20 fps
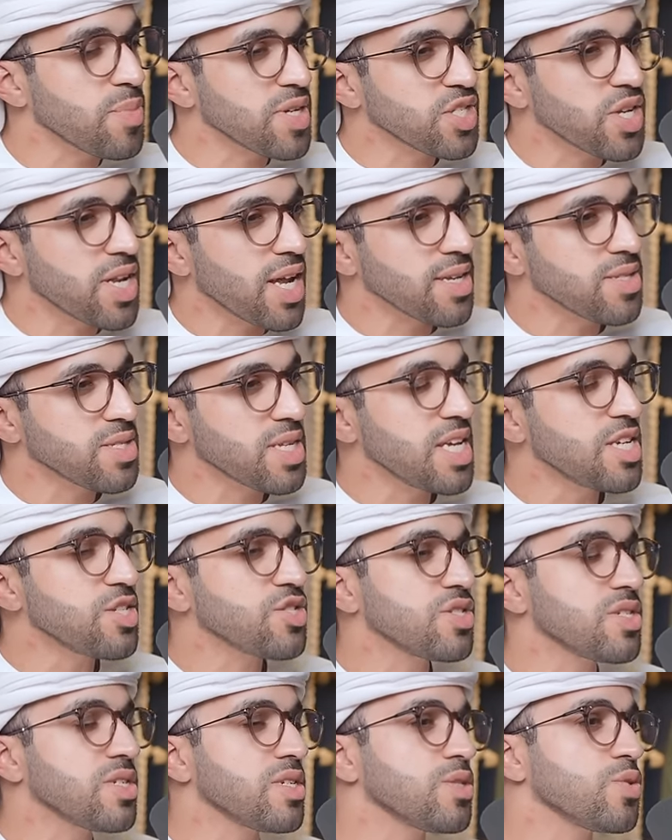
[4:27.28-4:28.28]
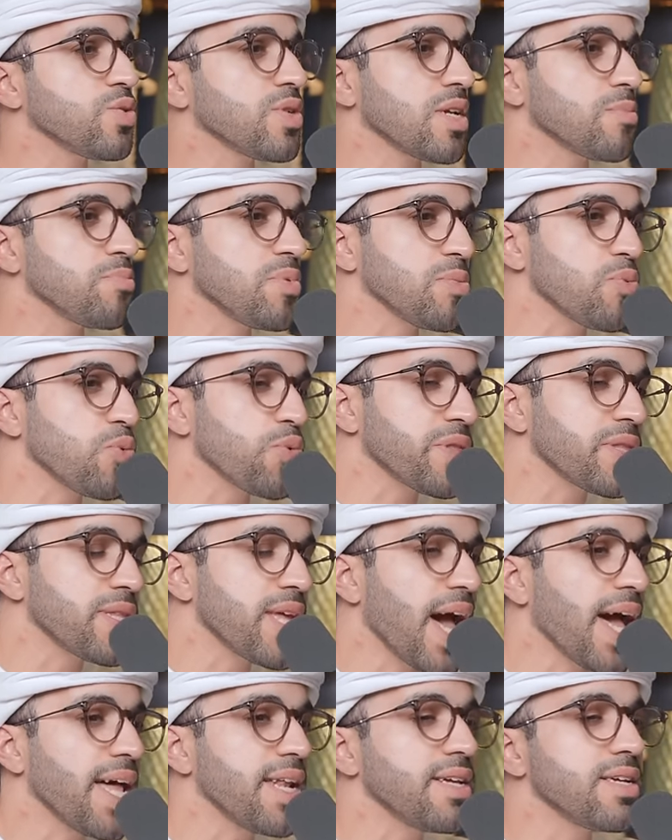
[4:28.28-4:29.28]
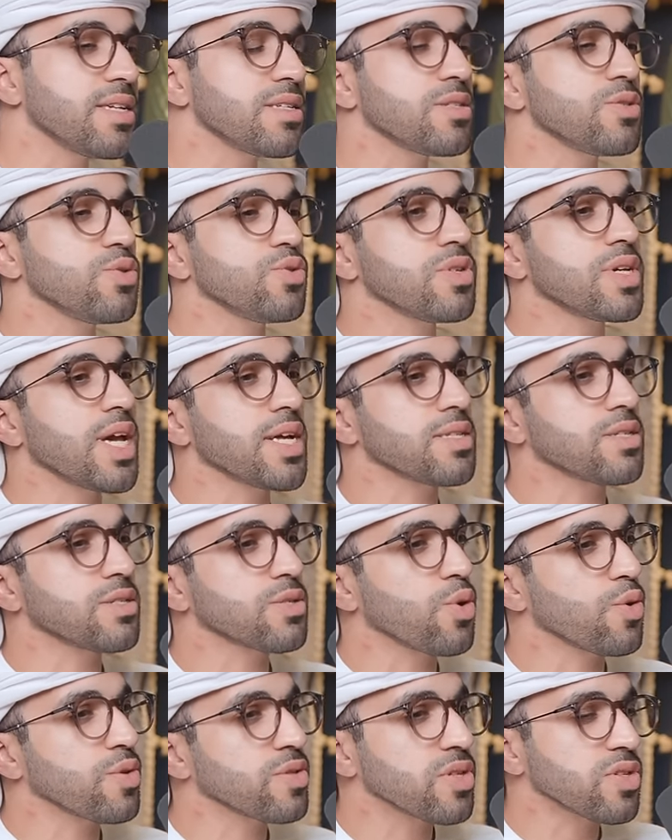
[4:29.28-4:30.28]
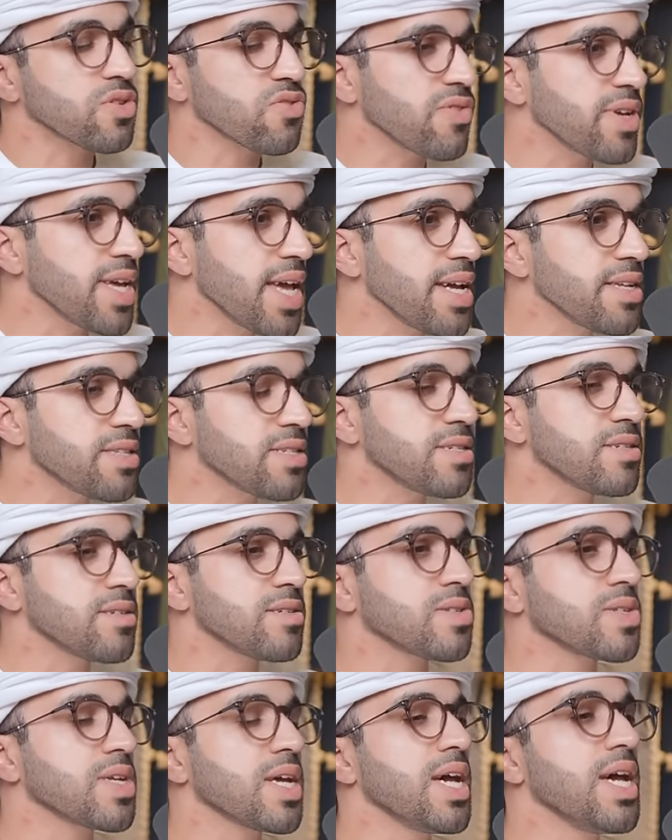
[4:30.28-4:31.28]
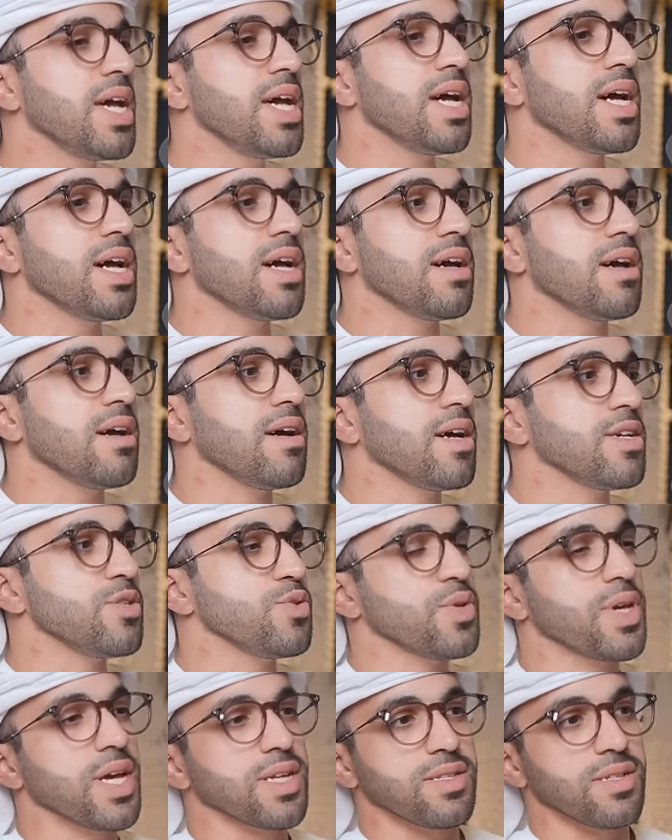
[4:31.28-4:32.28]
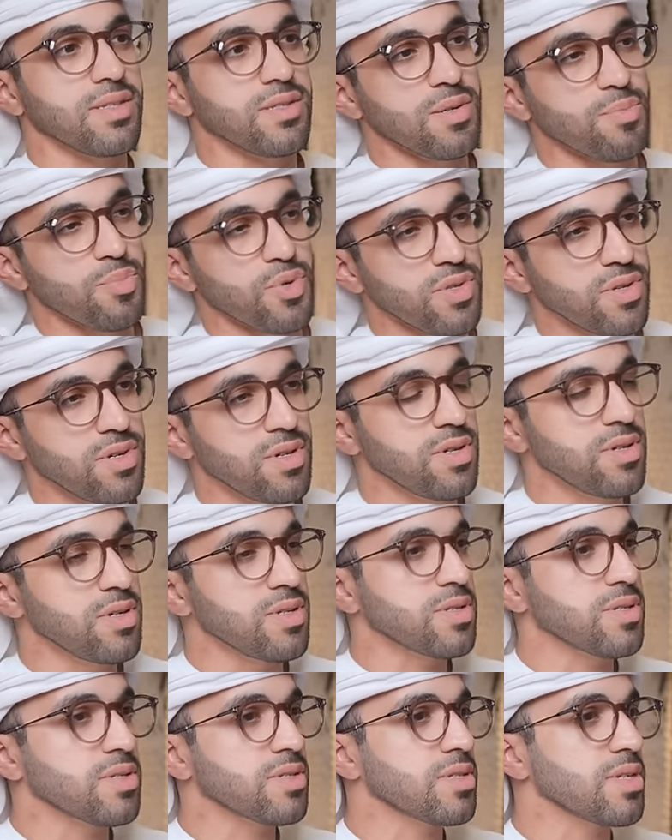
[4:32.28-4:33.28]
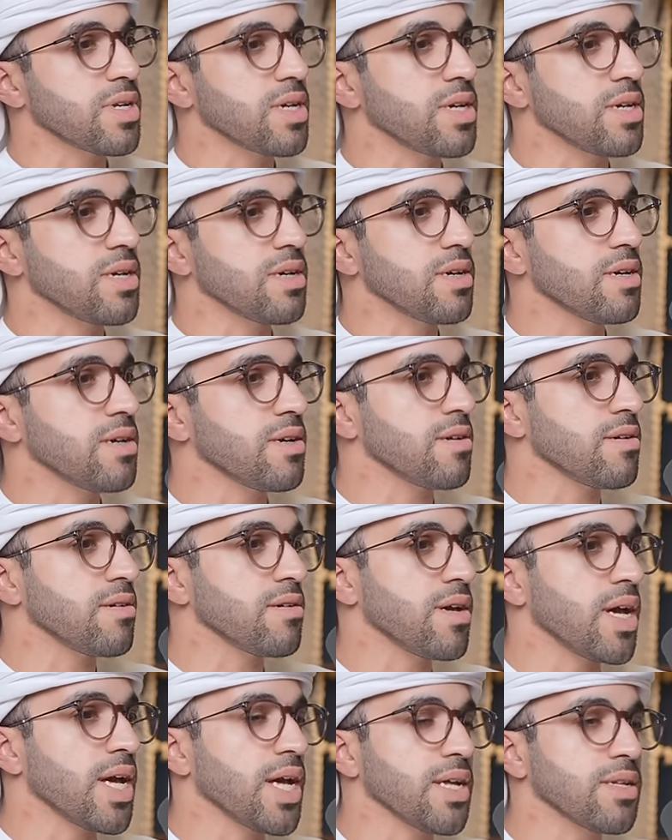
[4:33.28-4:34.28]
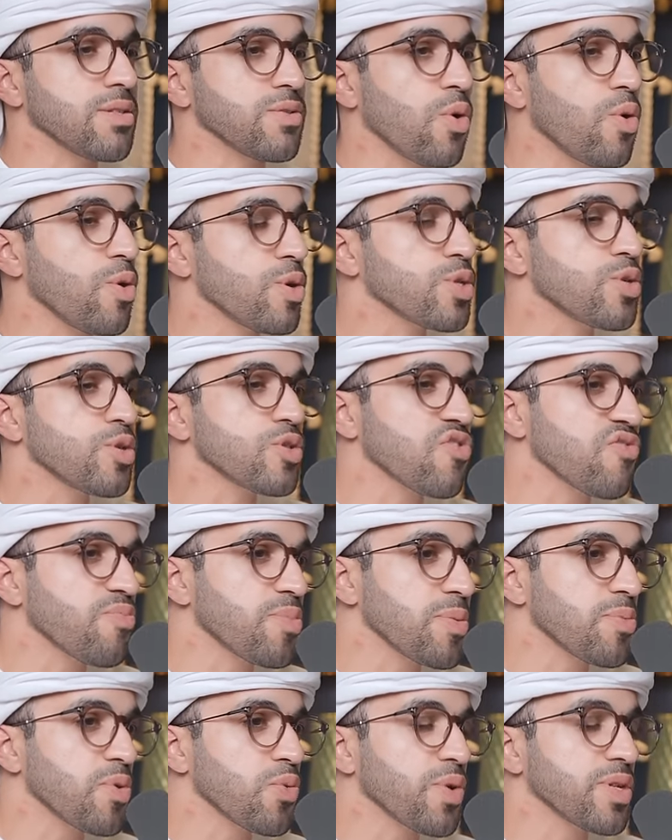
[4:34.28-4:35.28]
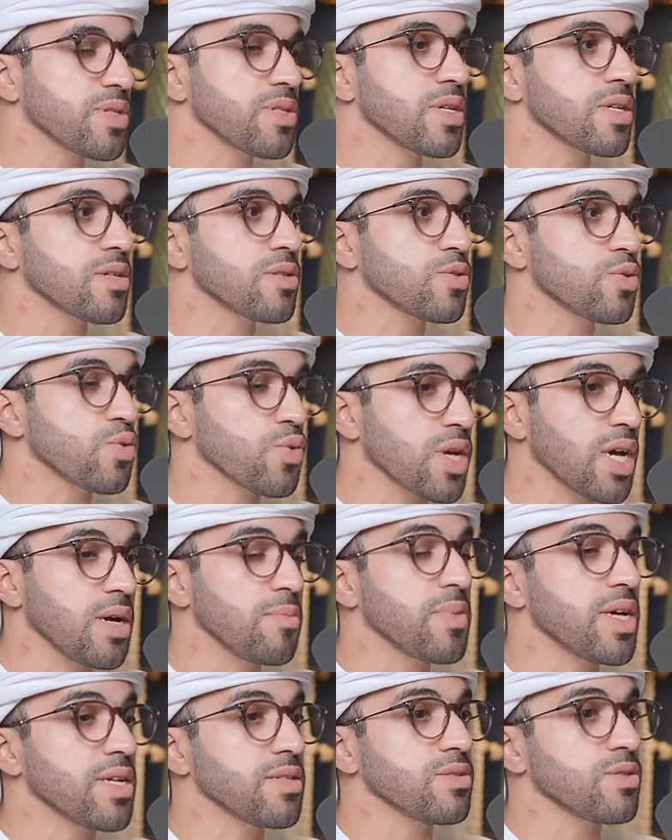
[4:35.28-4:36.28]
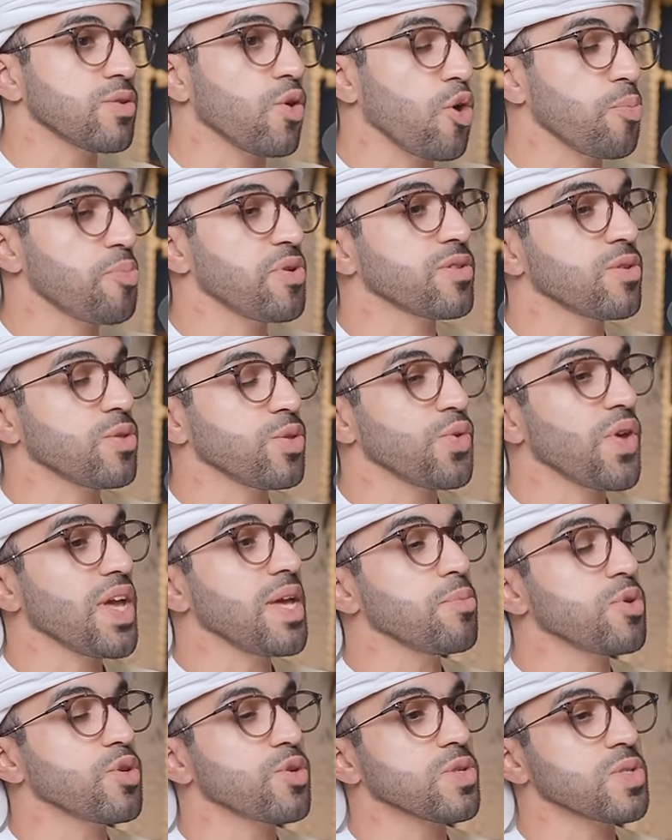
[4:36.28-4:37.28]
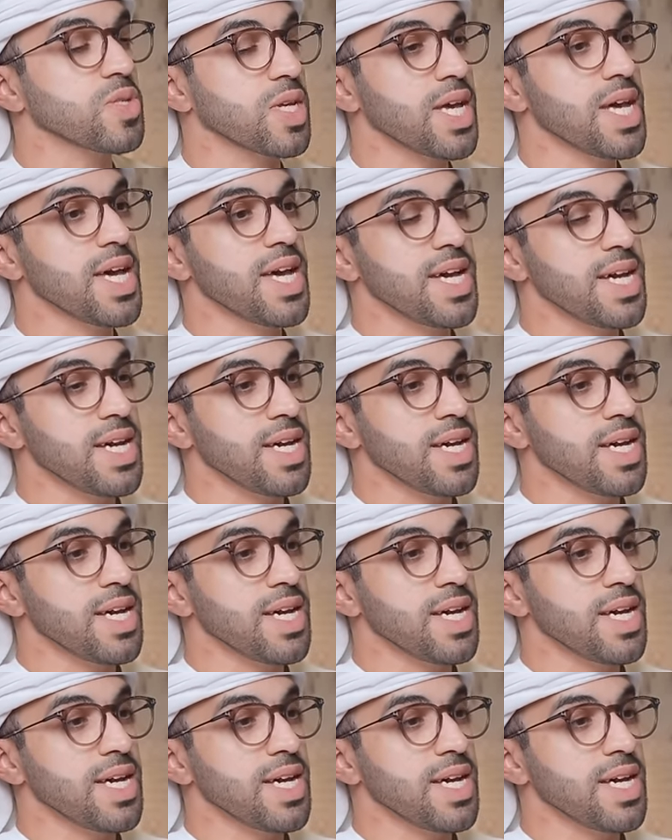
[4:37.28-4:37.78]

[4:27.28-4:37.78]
specializations, you get people with talent, you get content creators, uh, you get entrepreneurs, uh, and all sorts of people wanting to come and operate in the U A E because